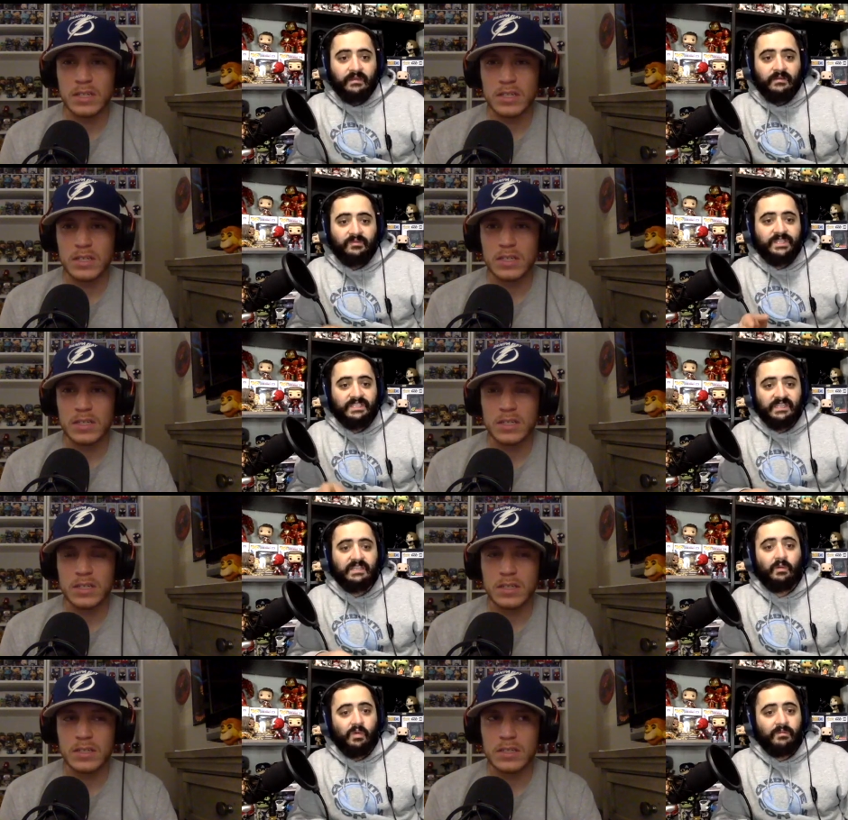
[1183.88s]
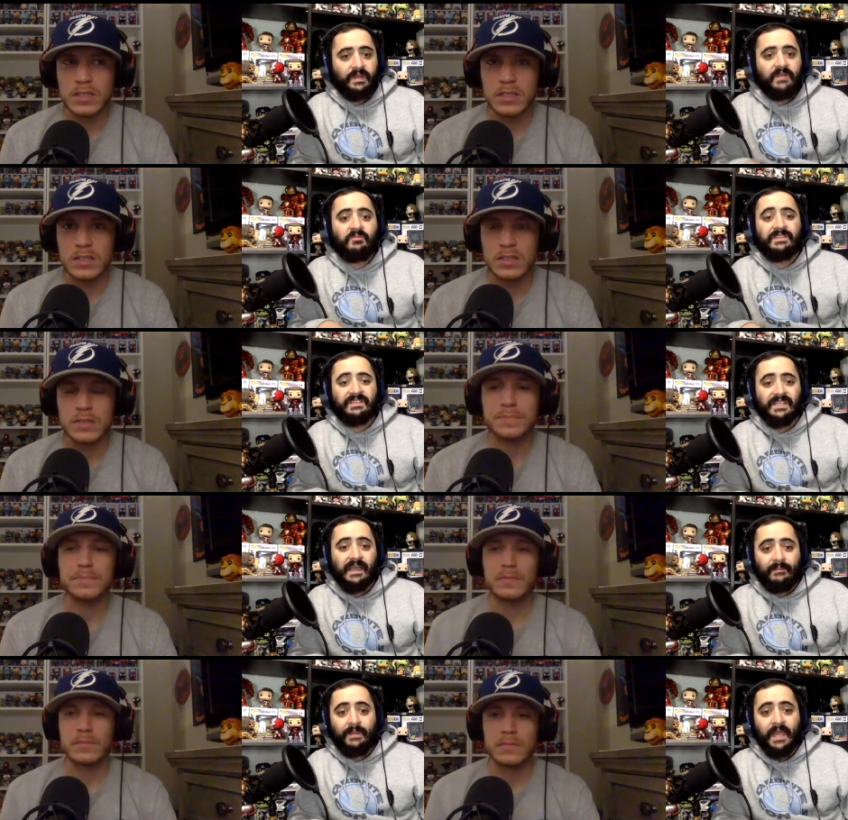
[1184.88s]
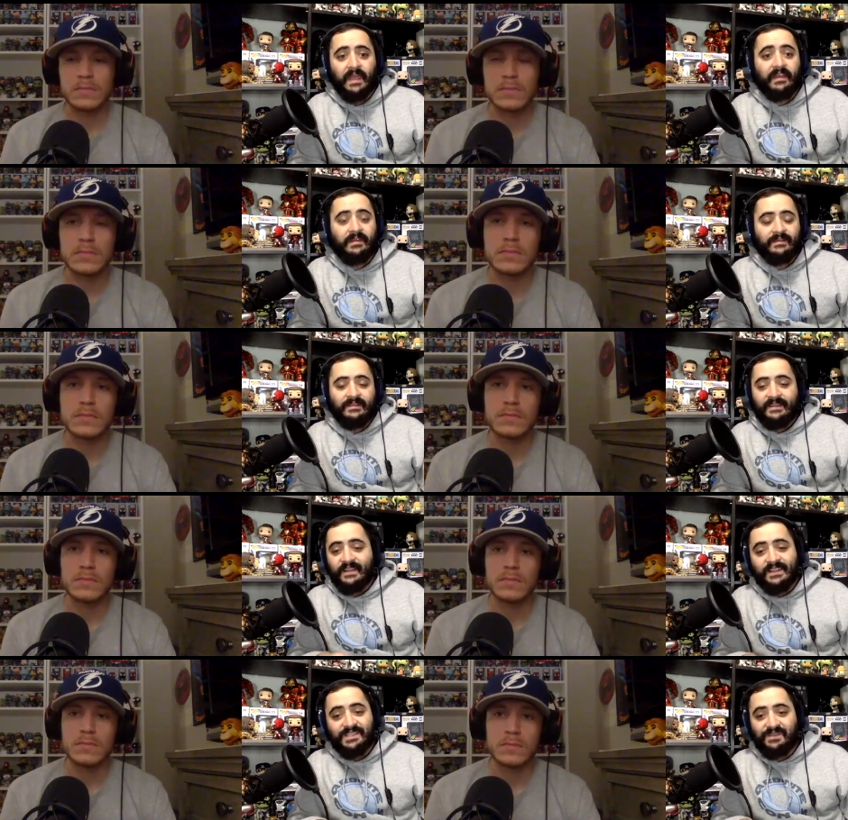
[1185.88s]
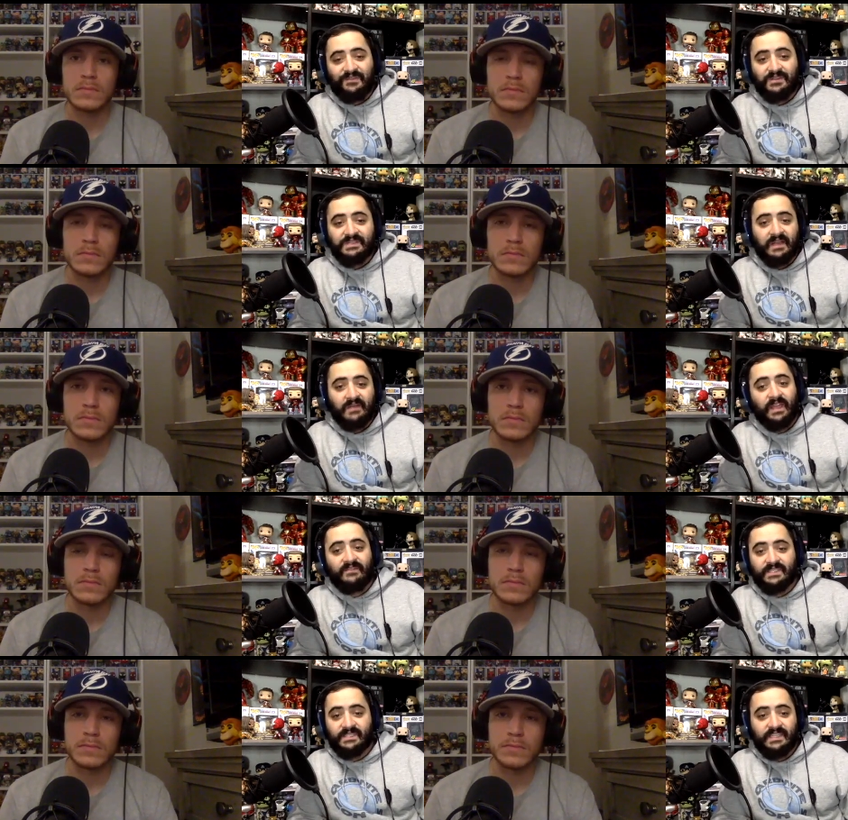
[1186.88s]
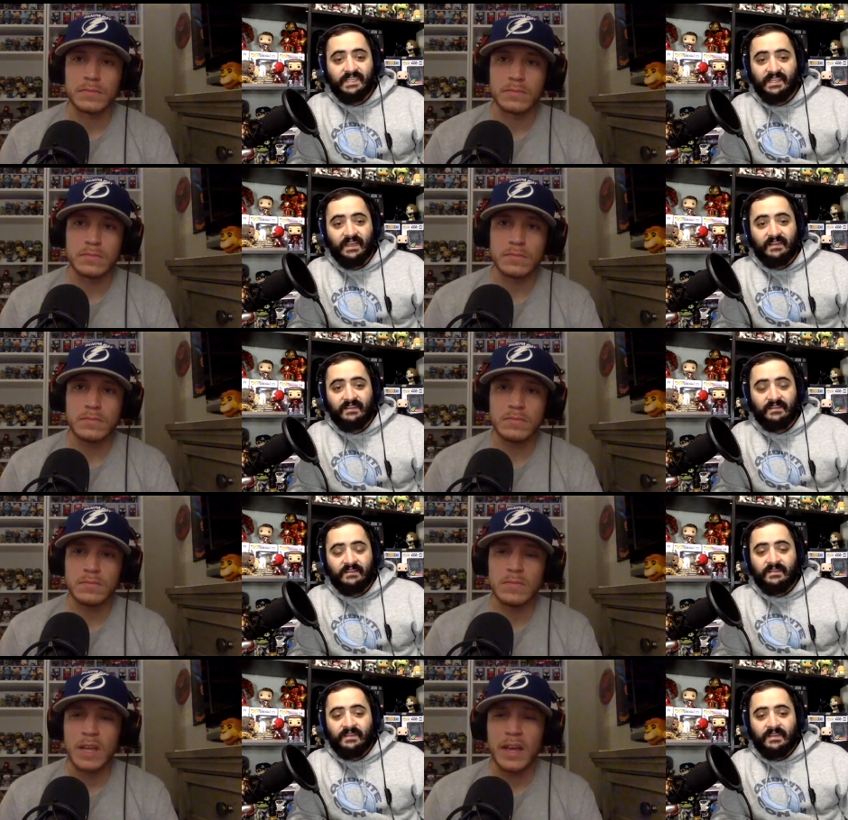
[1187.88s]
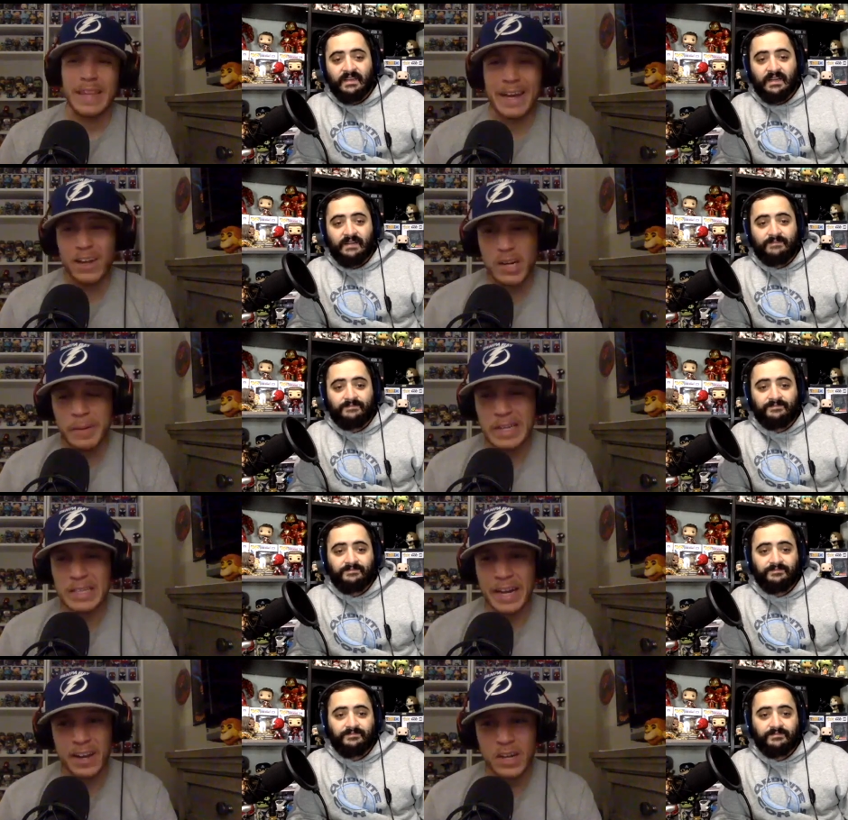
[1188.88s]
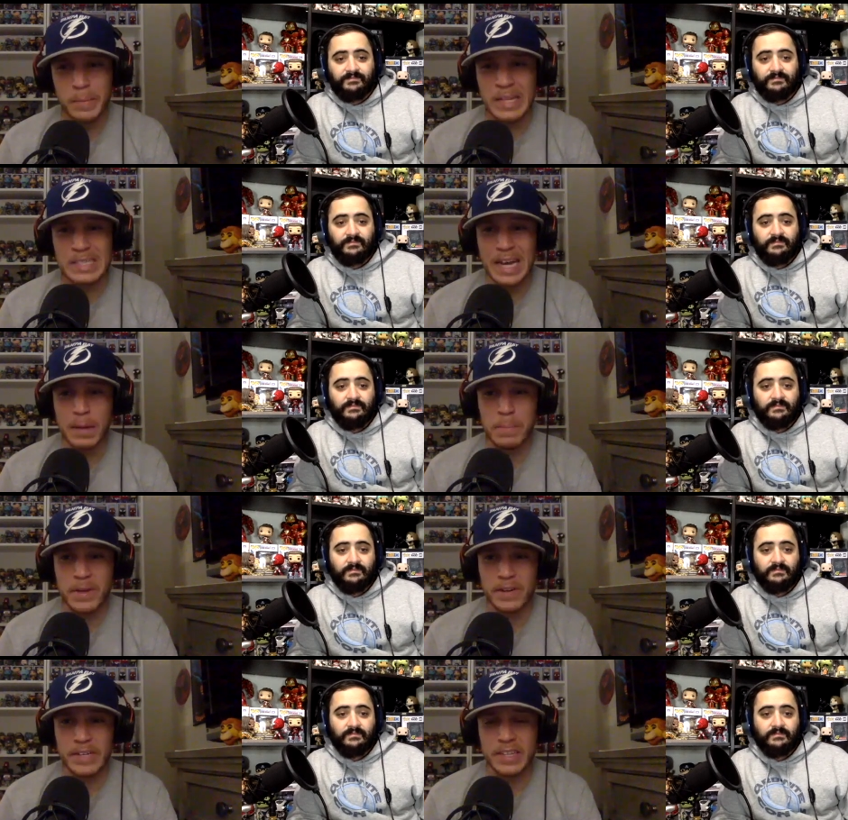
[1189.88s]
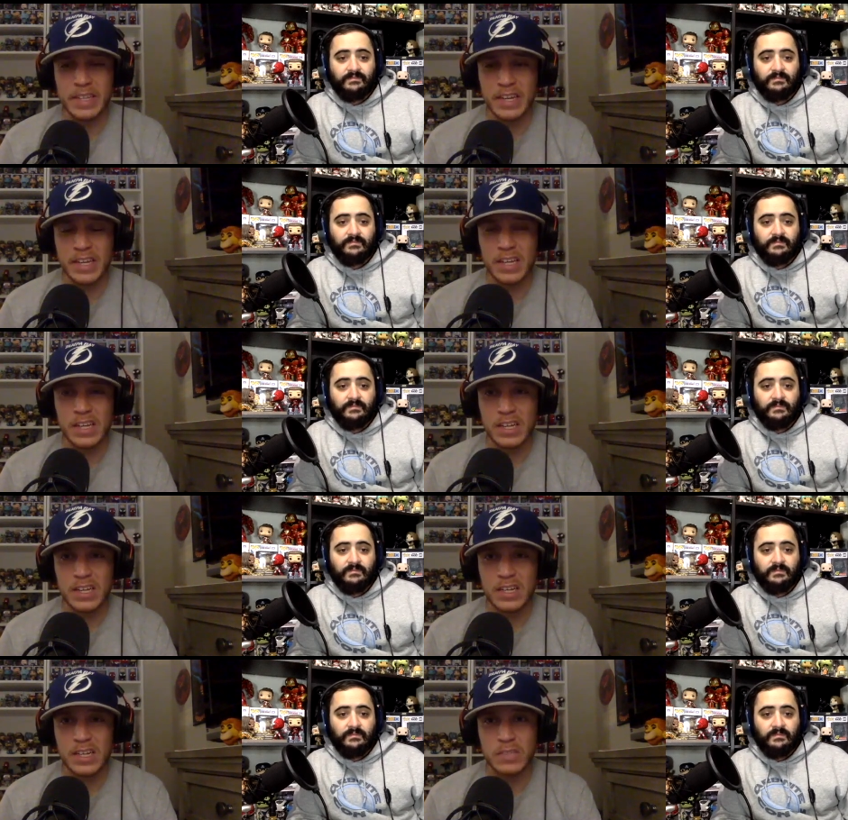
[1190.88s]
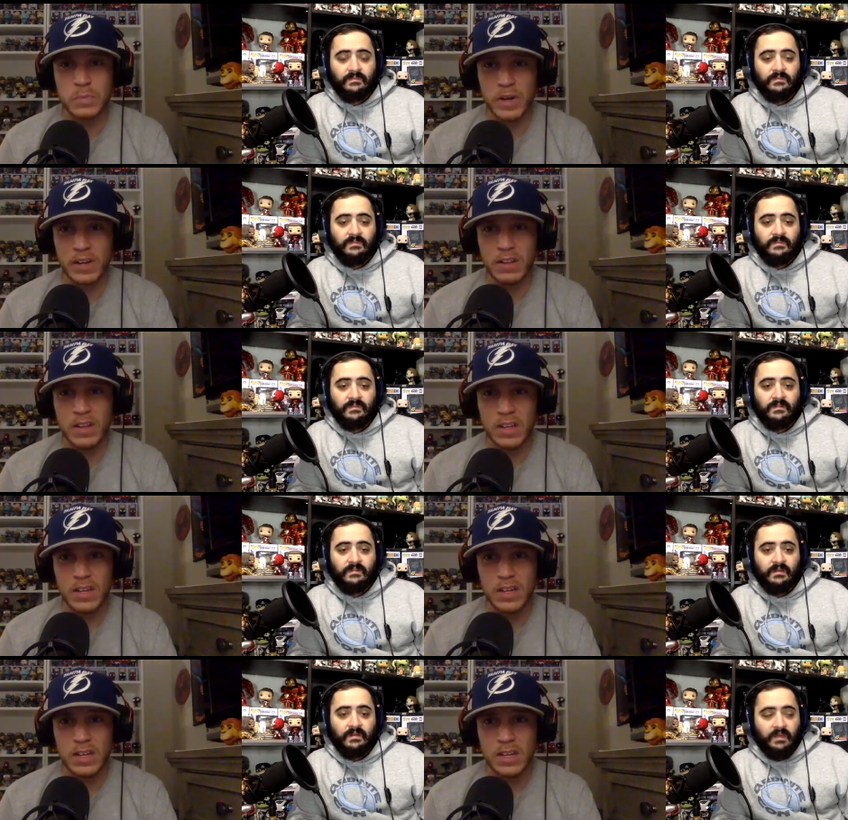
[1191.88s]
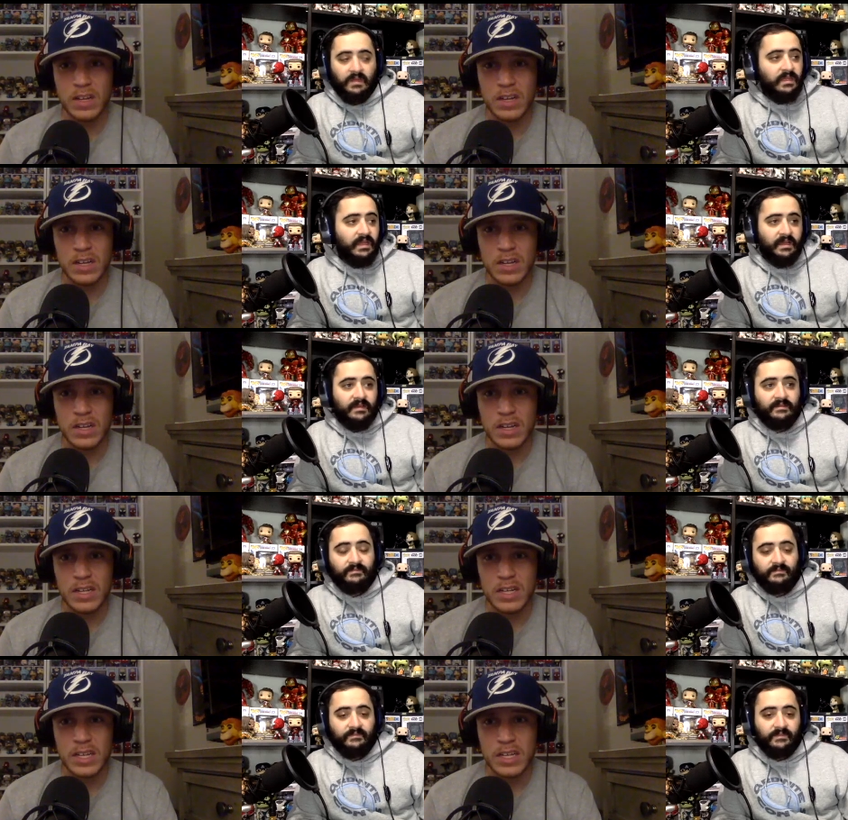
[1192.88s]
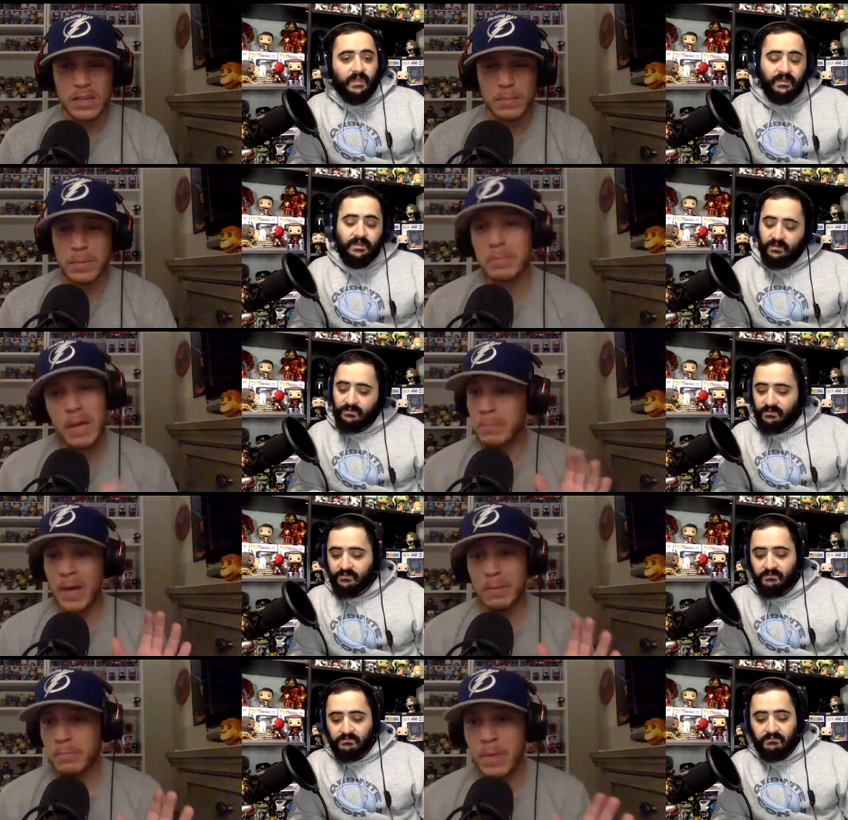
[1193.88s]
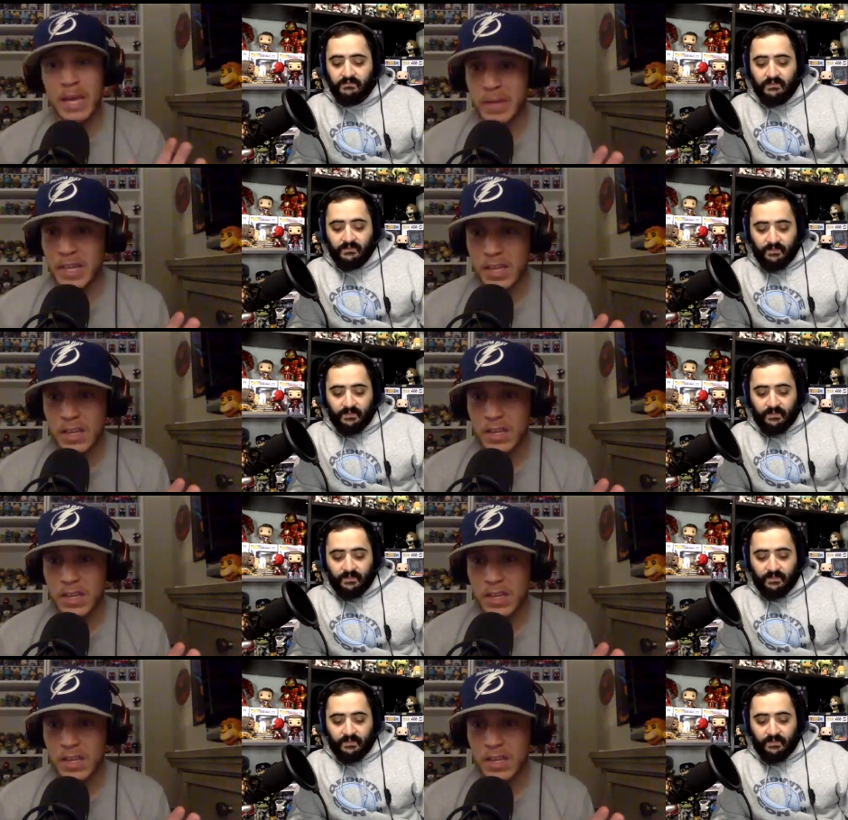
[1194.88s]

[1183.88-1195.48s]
Speaker 1: we see the woman and we see that man, and this is the first time we haven't seen that. That could have um, been a
Speaker 2: that could have been a time period thing, as well. Yeah. No, you may, may, maybe.